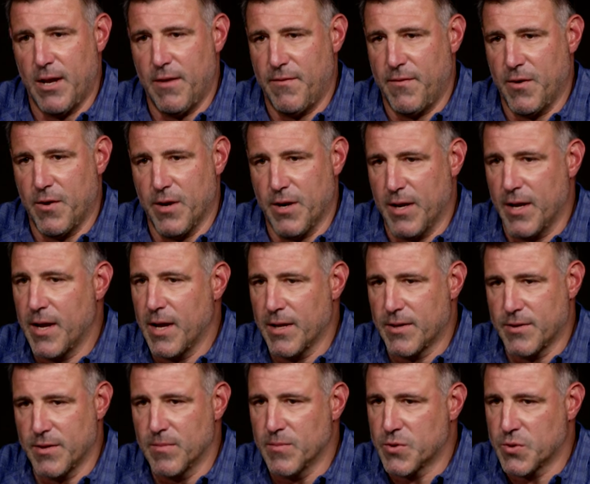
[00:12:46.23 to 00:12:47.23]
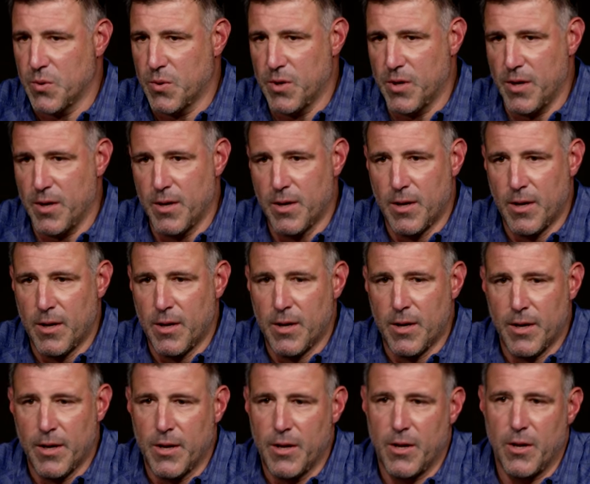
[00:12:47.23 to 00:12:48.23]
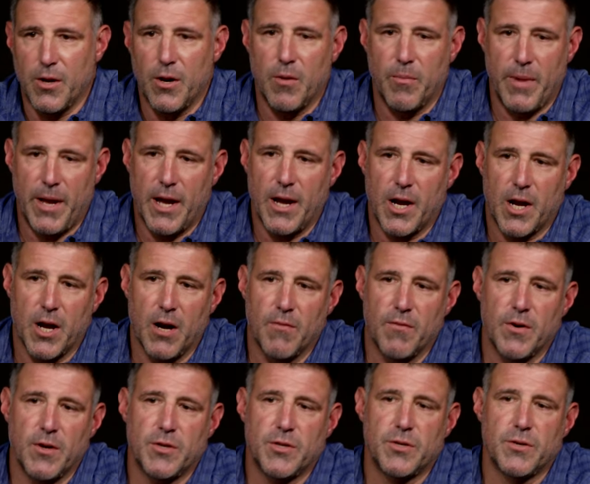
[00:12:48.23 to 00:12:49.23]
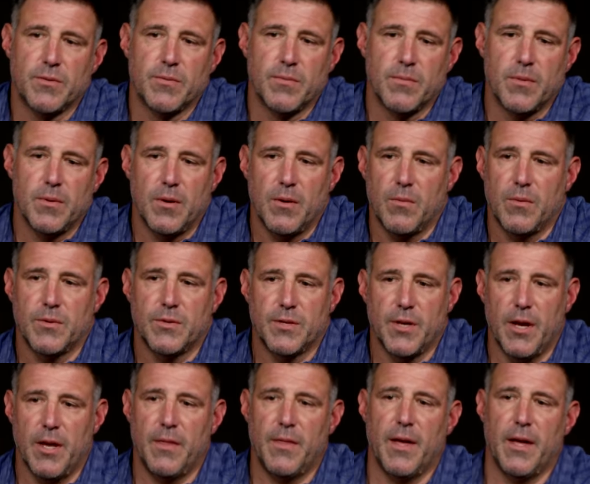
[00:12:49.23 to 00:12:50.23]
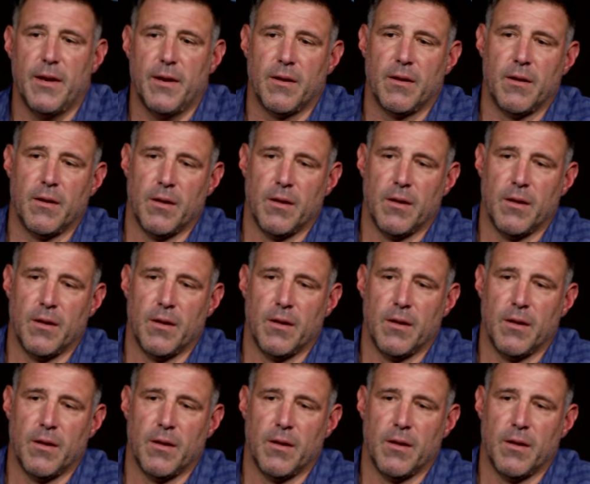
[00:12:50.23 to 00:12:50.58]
If you're going to get some sort of, you know, man coverage, I would say that